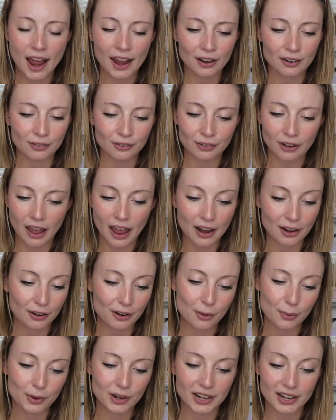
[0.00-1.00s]
I don't I don't
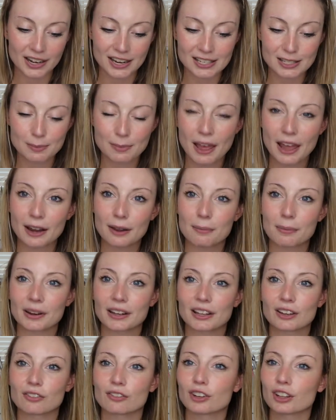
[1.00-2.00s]
know what it is about it, but
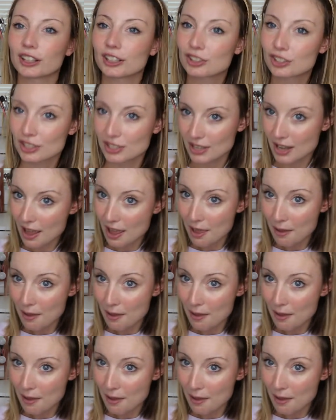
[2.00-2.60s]
it can really just